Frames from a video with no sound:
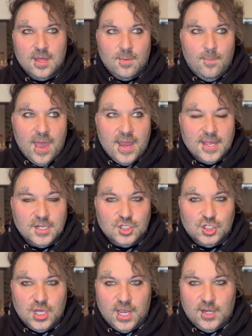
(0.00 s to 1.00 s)
back in
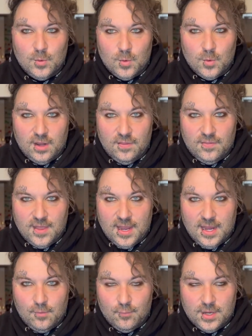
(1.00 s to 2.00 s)
January,
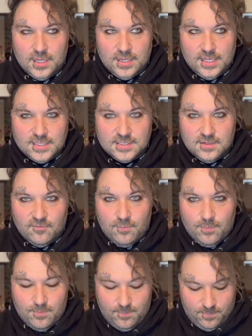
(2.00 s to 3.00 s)
they released a,
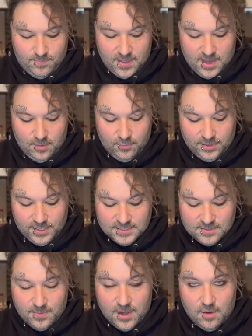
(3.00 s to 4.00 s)
they released
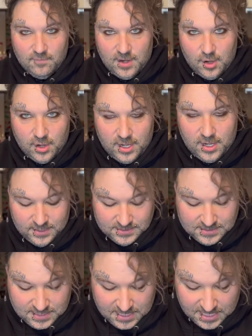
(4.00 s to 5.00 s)
a pair of
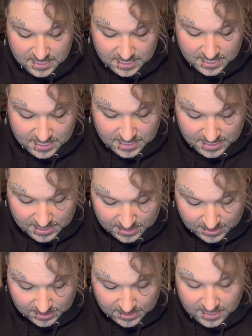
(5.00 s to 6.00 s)
earrings
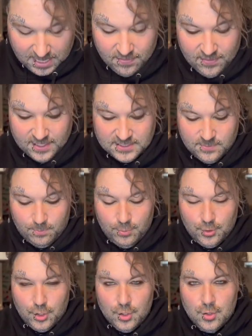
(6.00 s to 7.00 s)
in this
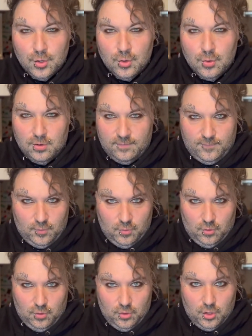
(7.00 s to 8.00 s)

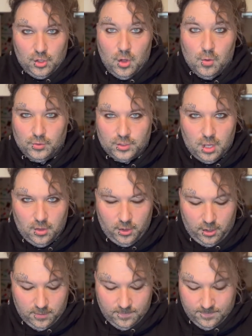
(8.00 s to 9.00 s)
beautiful gold
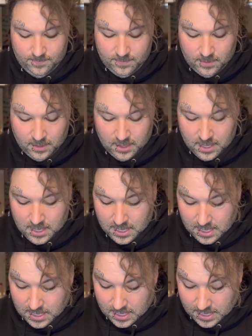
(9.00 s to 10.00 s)
color.
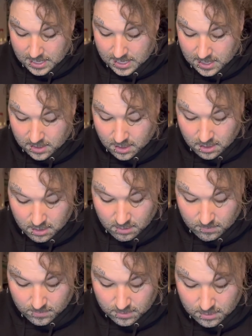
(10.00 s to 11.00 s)
And, um,